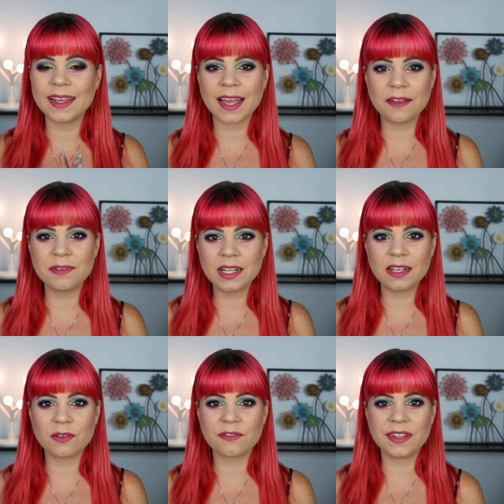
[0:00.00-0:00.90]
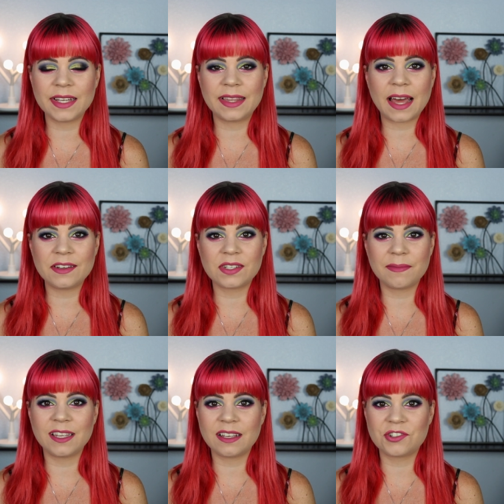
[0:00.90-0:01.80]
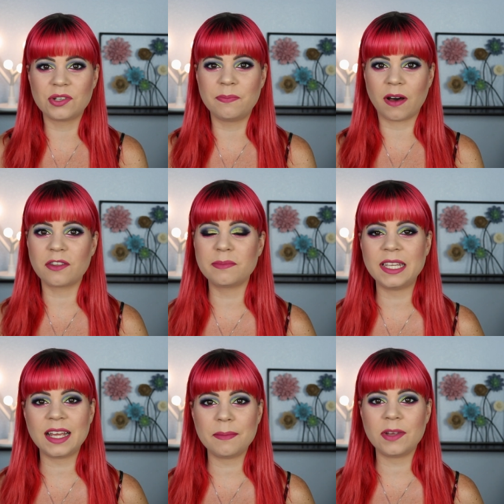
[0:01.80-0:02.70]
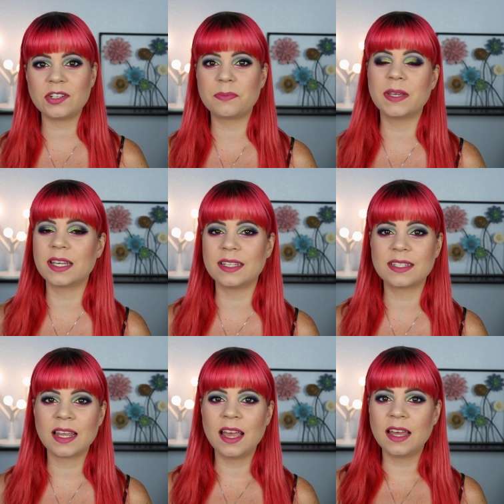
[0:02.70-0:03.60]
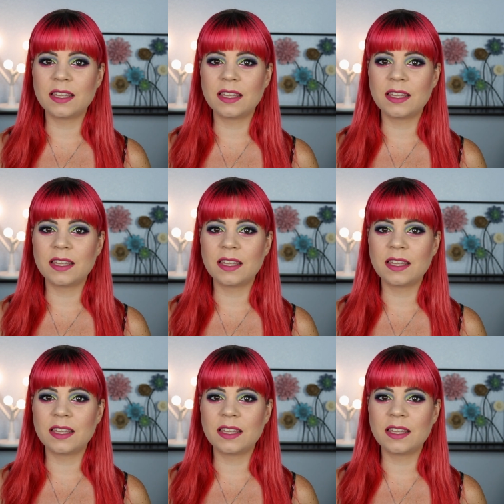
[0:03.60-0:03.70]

Like, I really don't feel like that is something that should bother me that much because